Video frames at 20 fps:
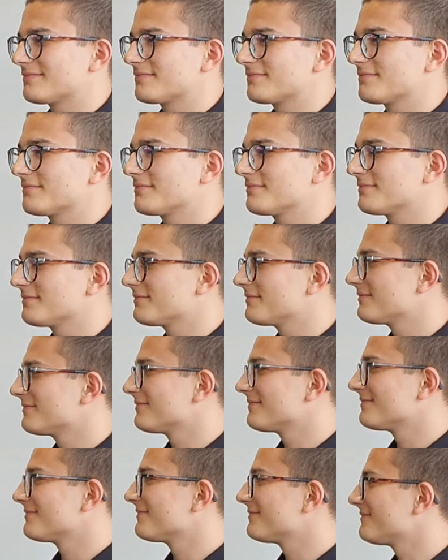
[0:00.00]

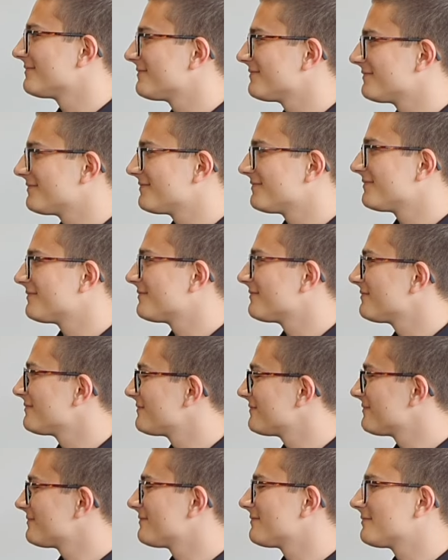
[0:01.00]

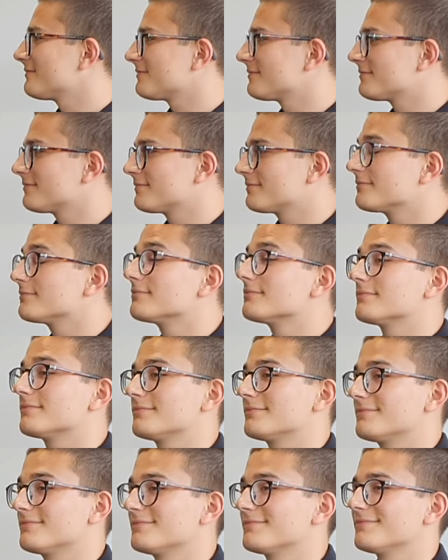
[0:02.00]

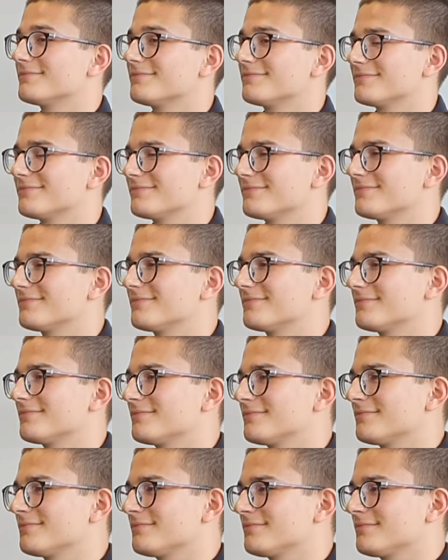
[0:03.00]

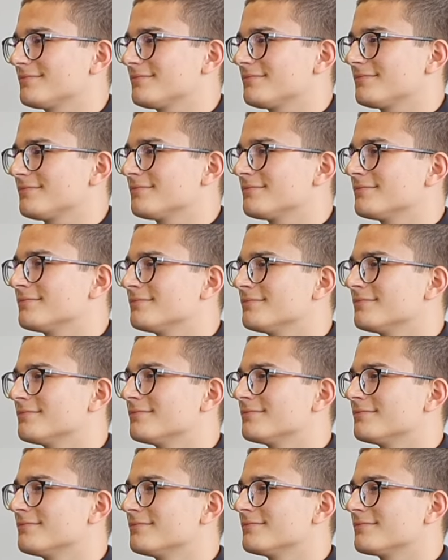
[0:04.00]

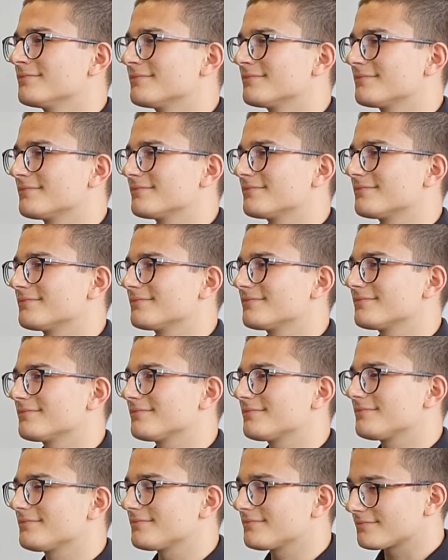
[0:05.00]

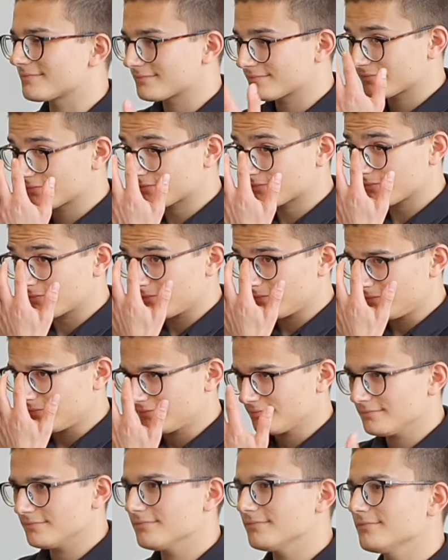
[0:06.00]

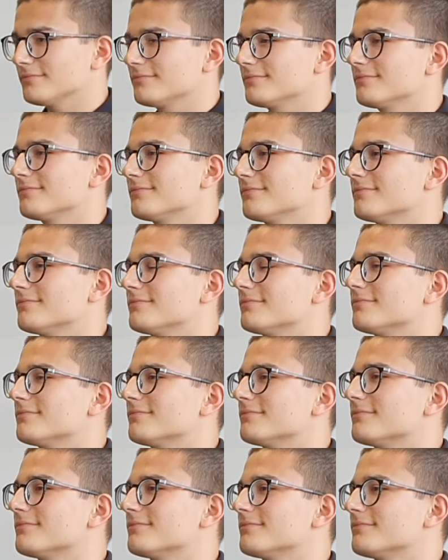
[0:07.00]
No words are spoken by the person on screen.